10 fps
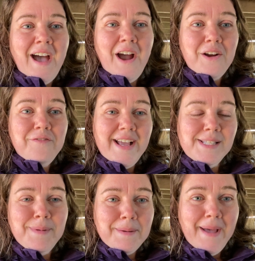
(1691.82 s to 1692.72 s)
Our
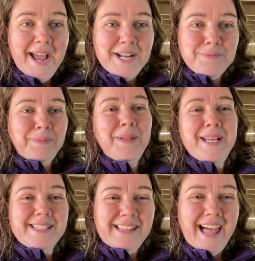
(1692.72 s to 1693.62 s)
Facebook page,
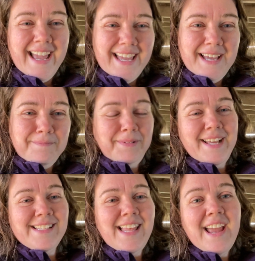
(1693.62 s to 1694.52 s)
please like it
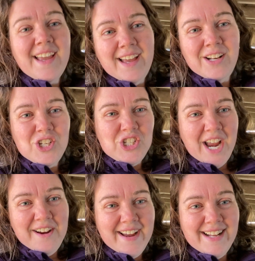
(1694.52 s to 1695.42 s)
and
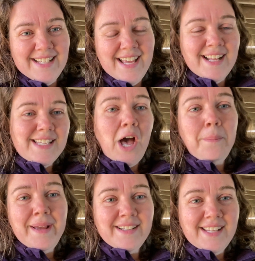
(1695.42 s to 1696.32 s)
share it. It's
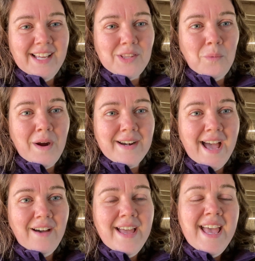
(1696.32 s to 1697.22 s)
helping to get the word
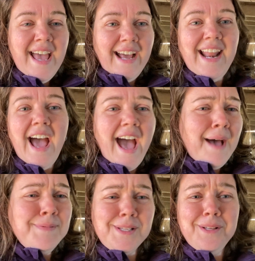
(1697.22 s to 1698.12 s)
out, and I
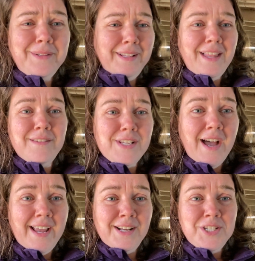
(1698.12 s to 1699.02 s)
absolutely love
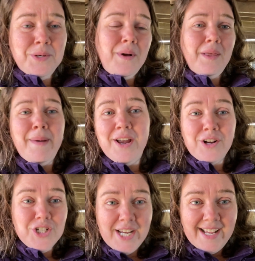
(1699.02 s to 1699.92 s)
talking to you all about
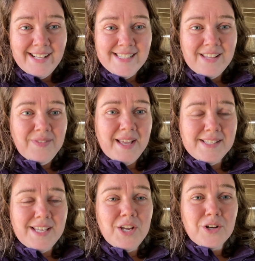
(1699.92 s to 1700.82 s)
your chickens and
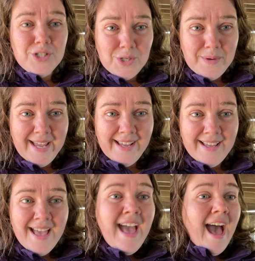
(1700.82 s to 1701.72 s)
things that you're
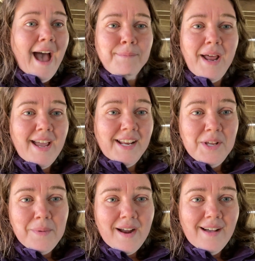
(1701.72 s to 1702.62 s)
doing. I'm not
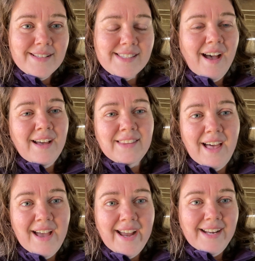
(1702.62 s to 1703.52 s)
anywhere else
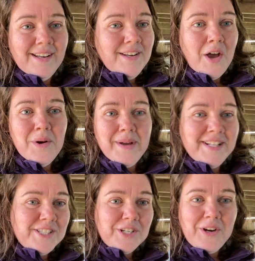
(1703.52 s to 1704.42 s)
online, no
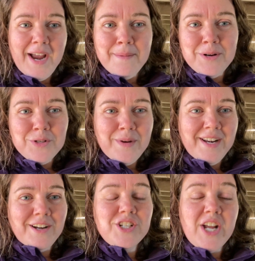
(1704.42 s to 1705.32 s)
Instagram or
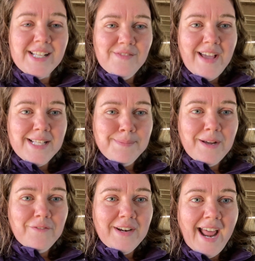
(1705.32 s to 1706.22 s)
Twitter, just
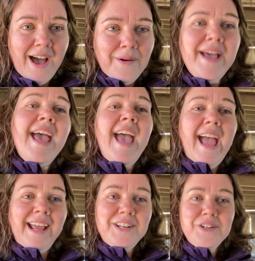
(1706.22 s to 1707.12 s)
Facebook for now,
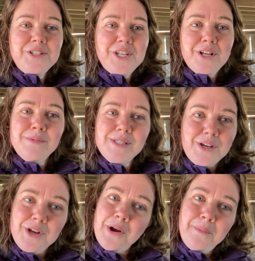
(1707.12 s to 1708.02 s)
and YouTube. So
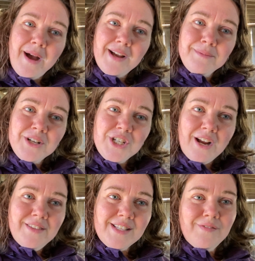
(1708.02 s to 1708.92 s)
you're welcome to
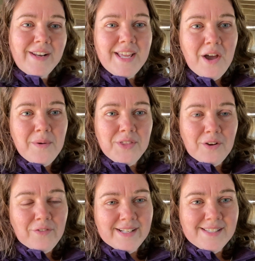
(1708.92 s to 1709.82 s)
share this video with
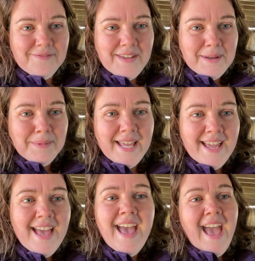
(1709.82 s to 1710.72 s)
your friends and
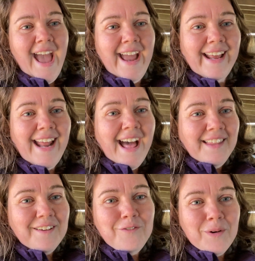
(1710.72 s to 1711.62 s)
family, and I
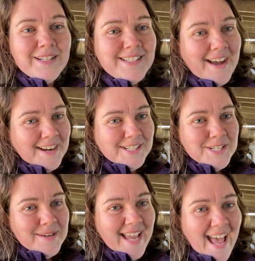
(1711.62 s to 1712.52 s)
look forward to talking
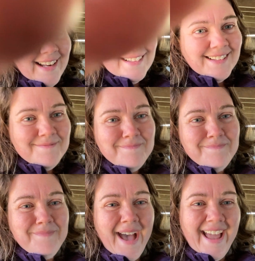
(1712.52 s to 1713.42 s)
to you again.
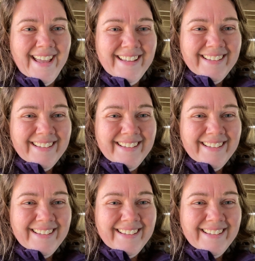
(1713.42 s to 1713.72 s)
Bye.